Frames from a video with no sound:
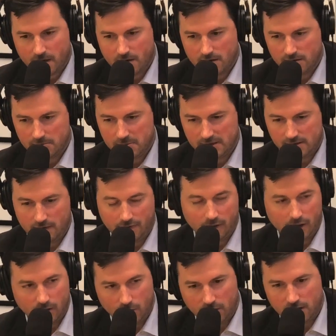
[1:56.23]
specifically
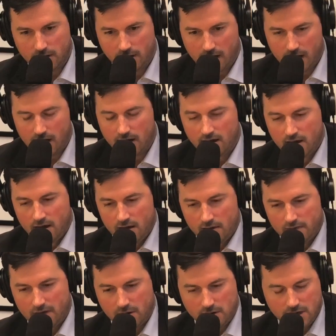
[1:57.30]
looking at
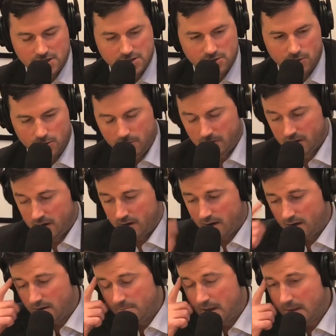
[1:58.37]
foundational
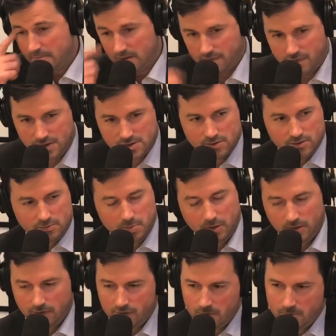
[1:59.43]
mapping features, building
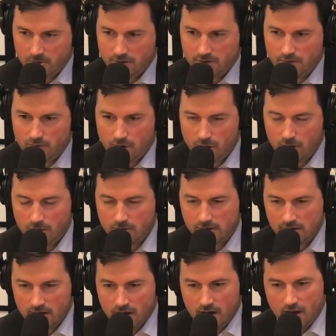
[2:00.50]
footprints and roads
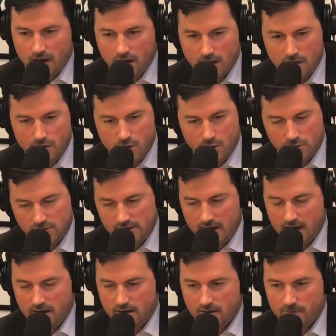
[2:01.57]
in those data.